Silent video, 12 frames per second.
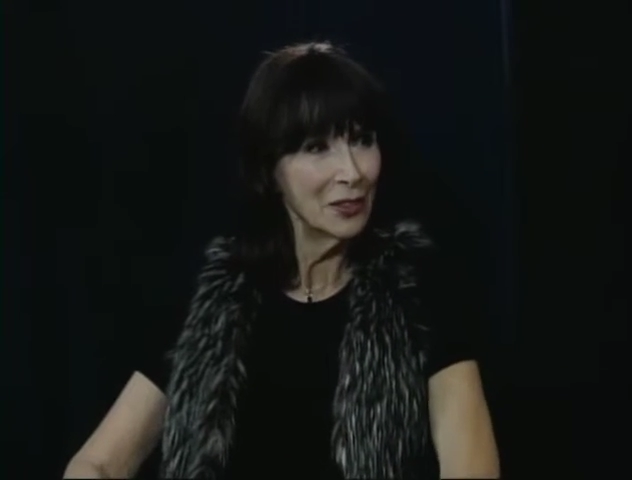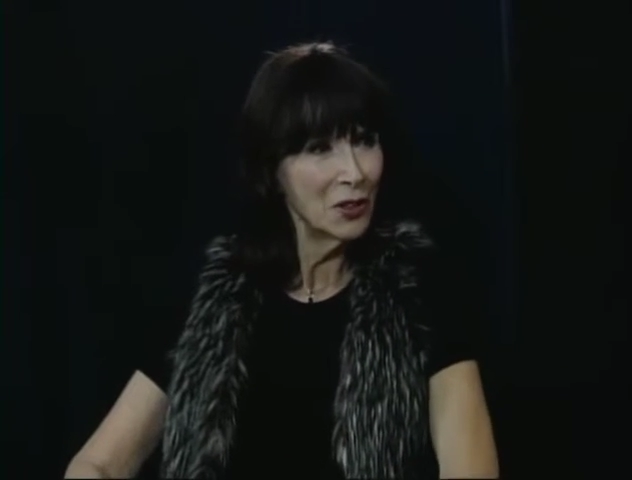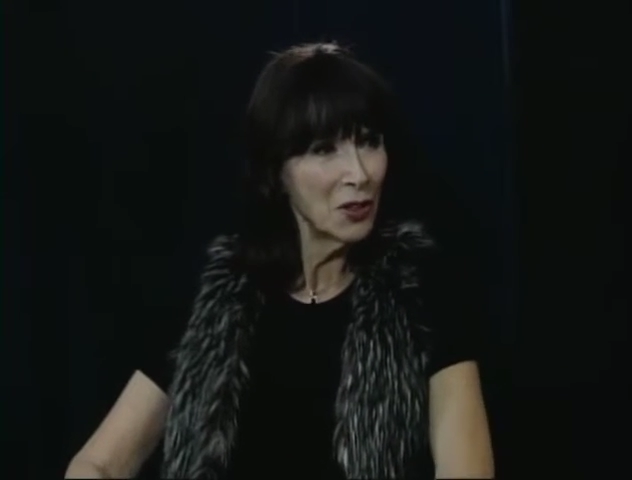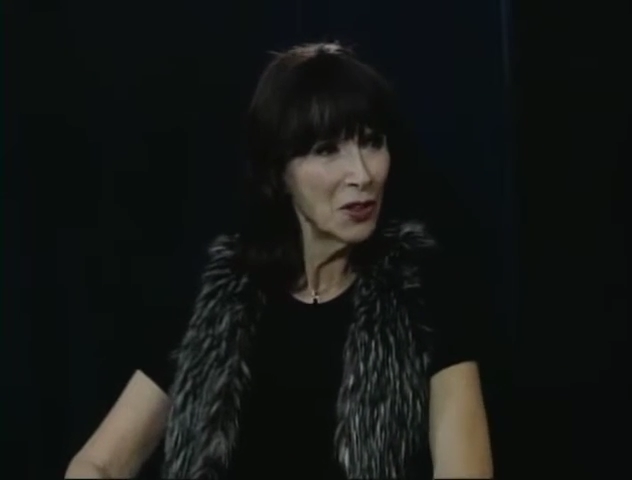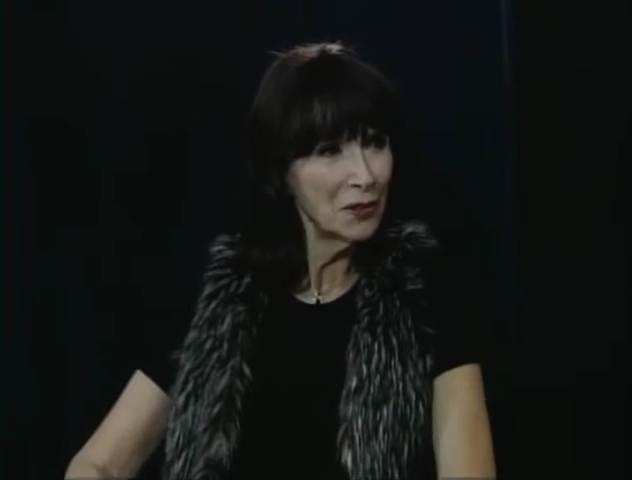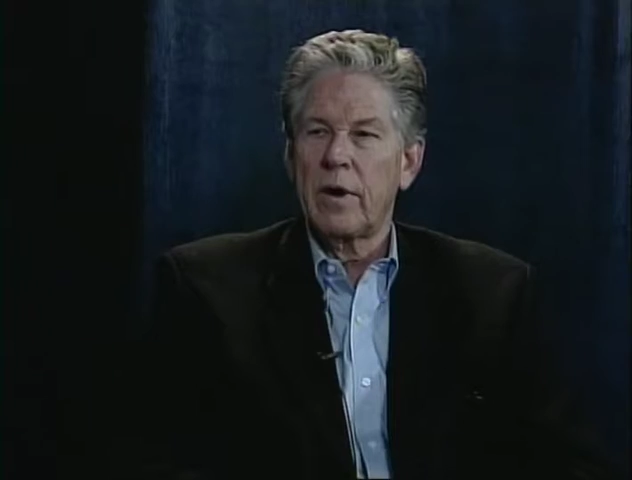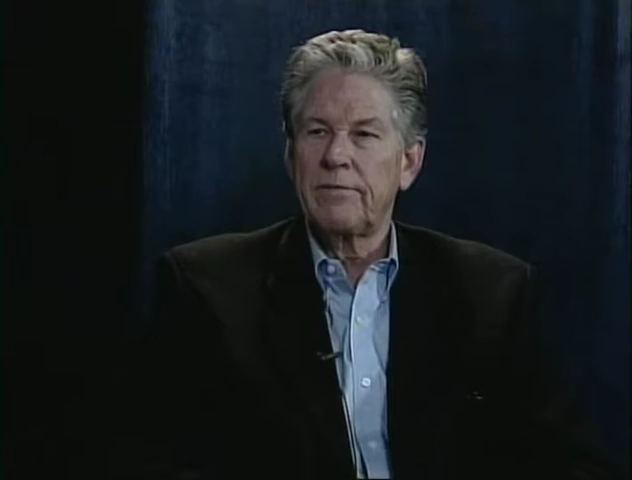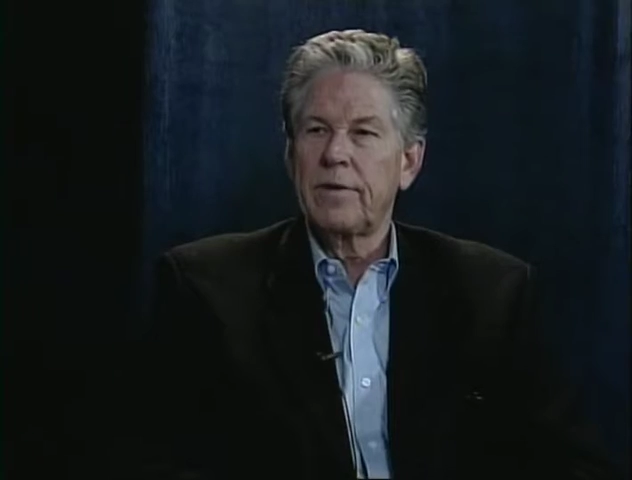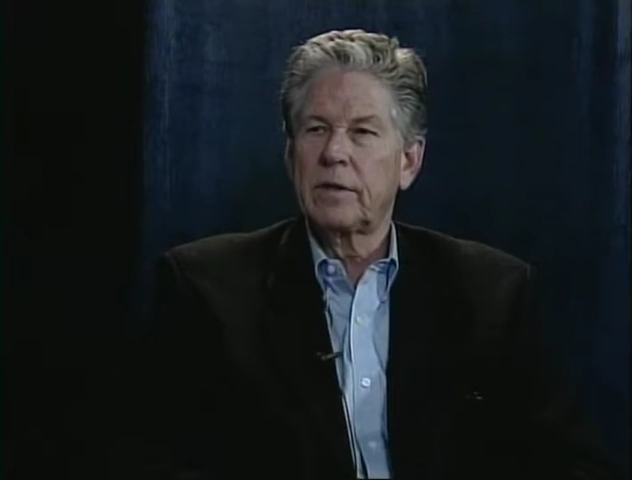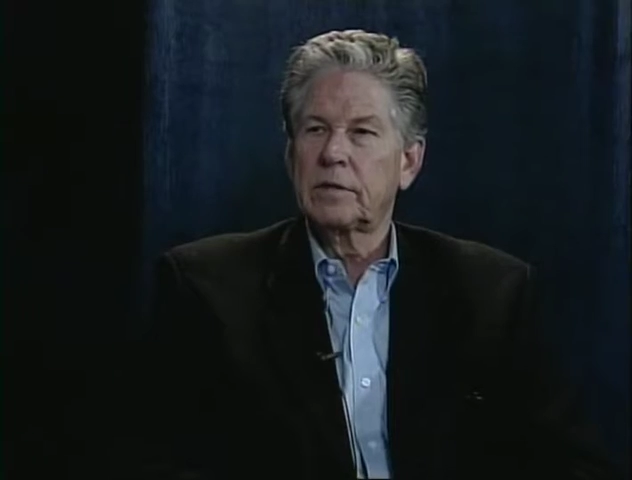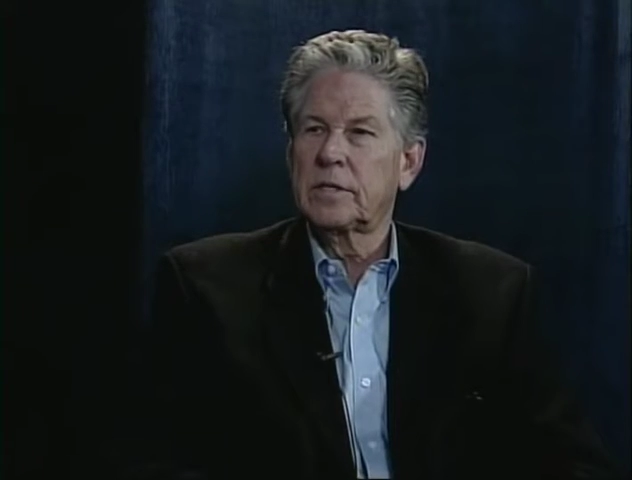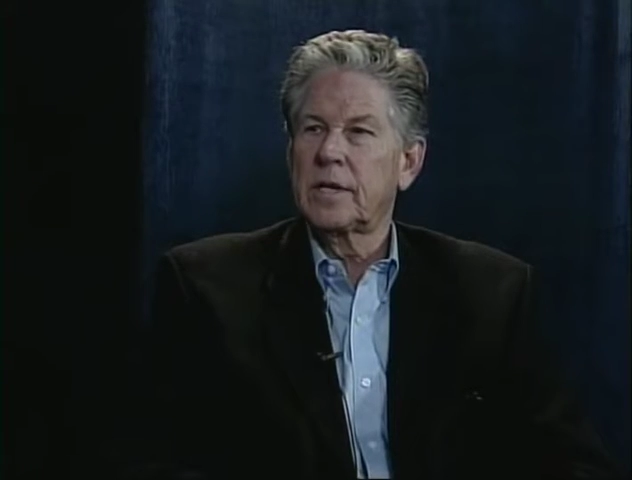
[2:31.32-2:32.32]
I
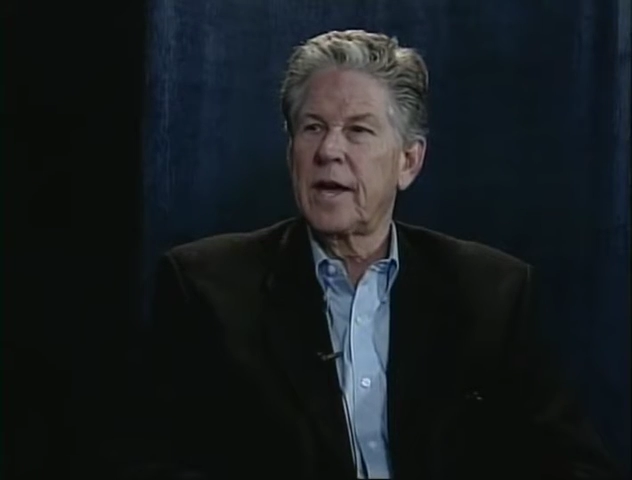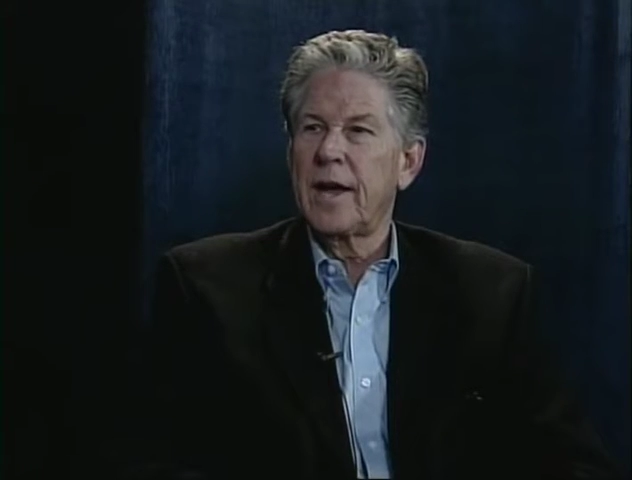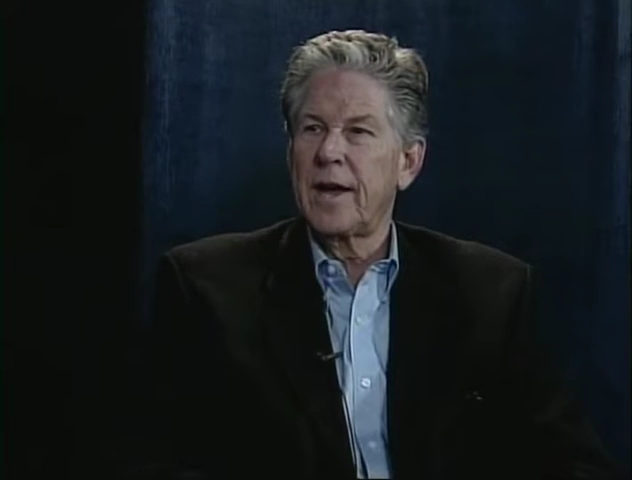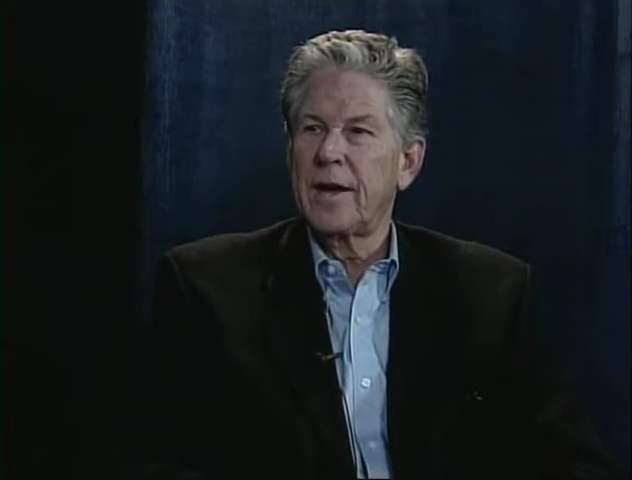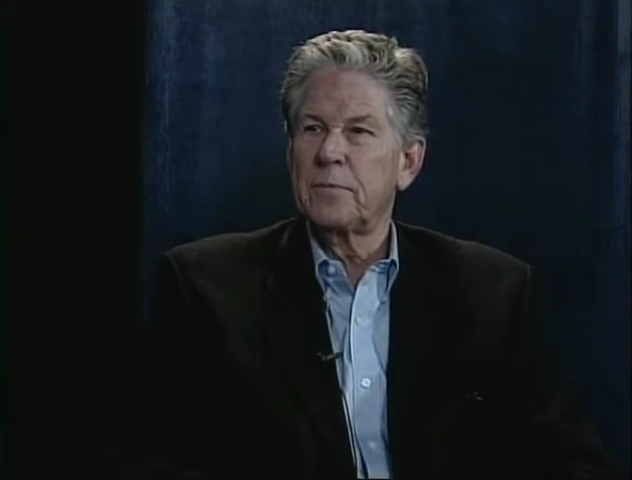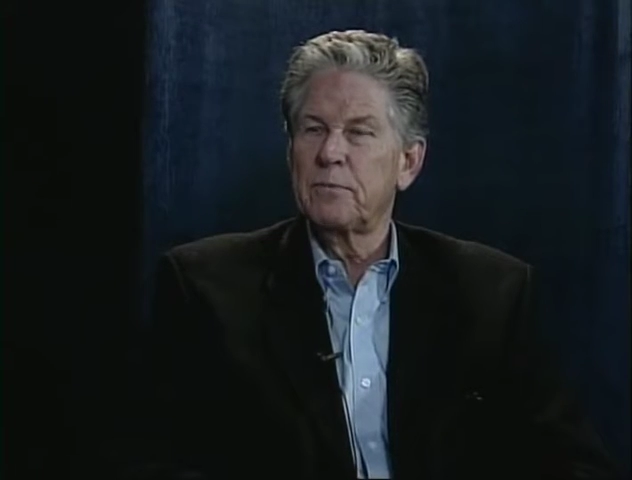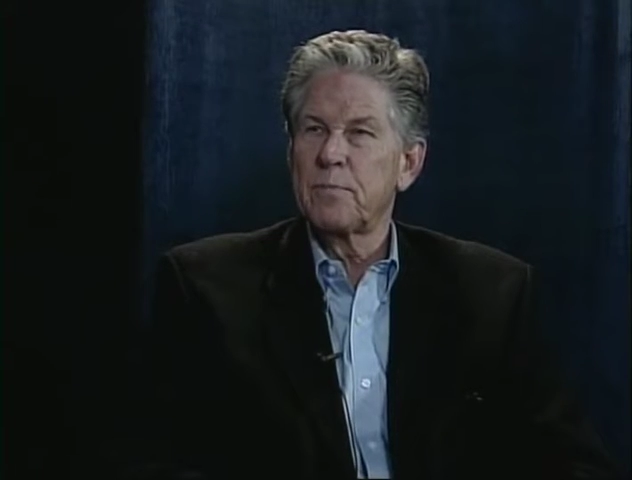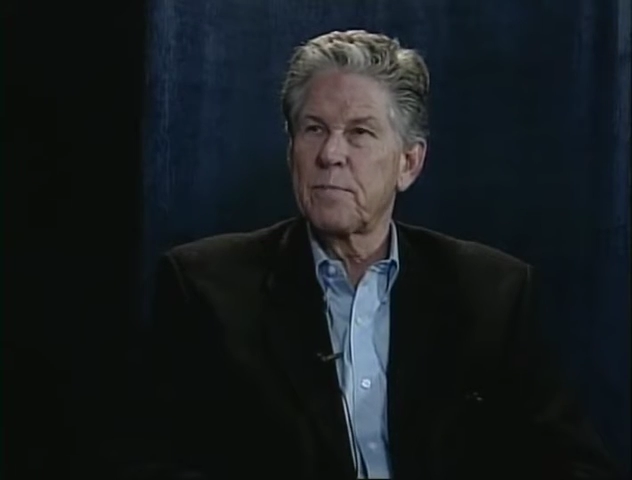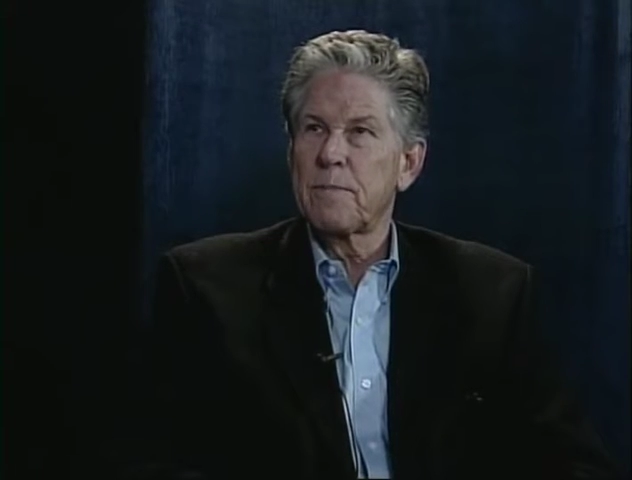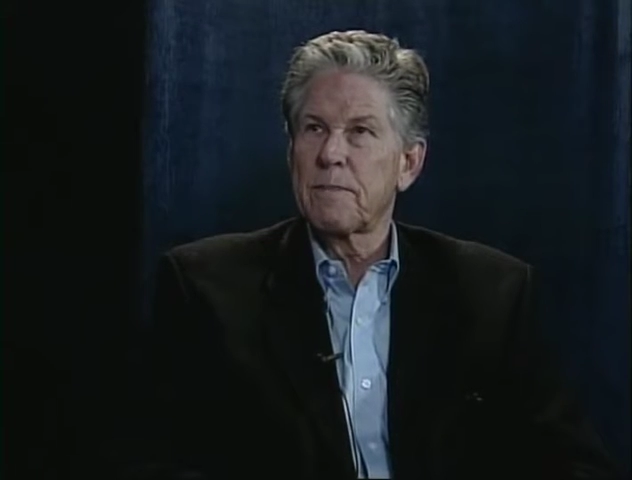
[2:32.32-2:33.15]
felt kind